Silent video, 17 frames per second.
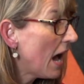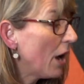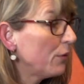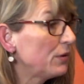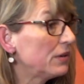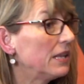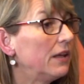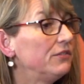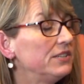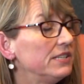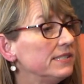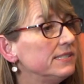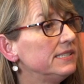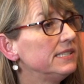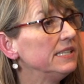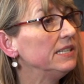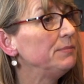I would love to
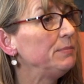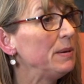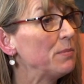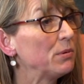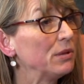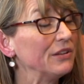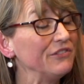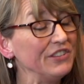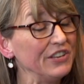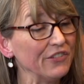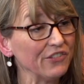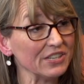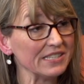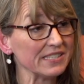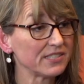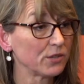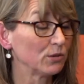see people of
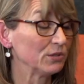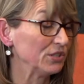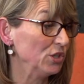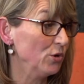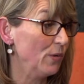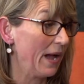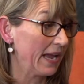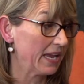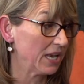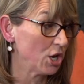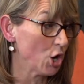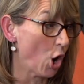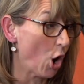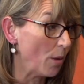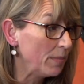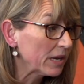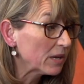different
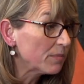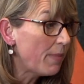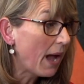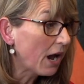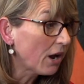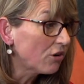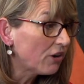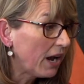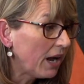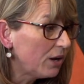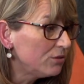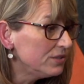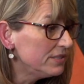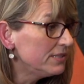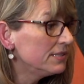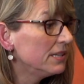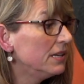socioeconomic
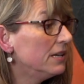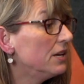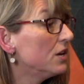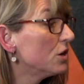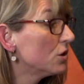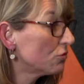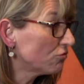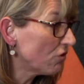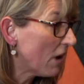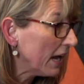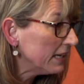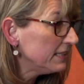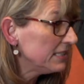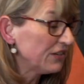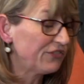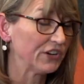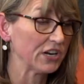backgrounds run,
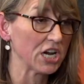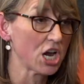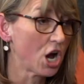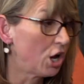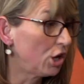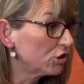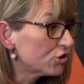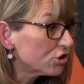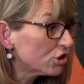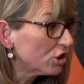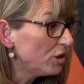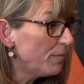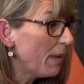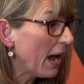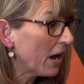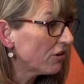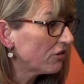different cultural
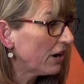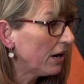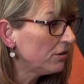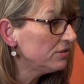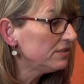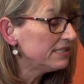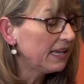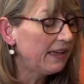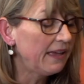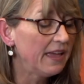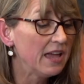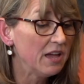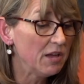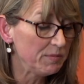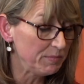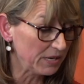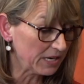backgrounds,
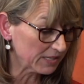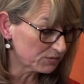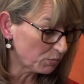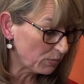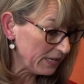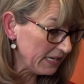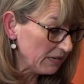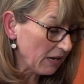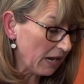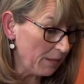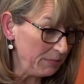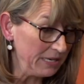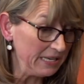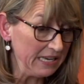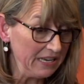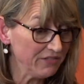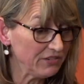because
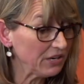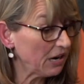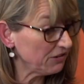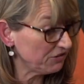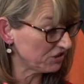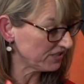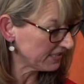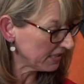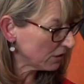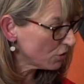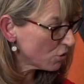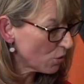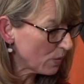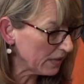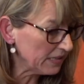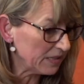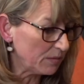even just at
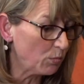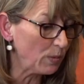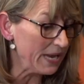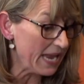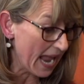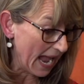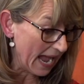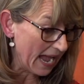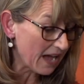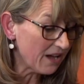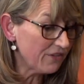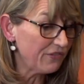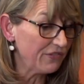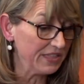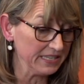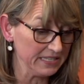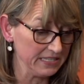Coquitlam, we
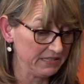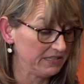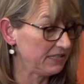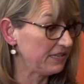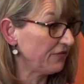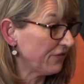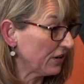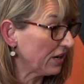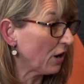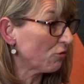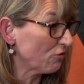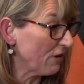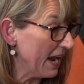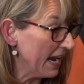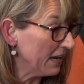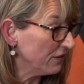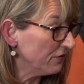have the different
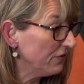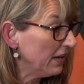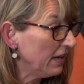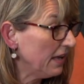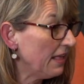array of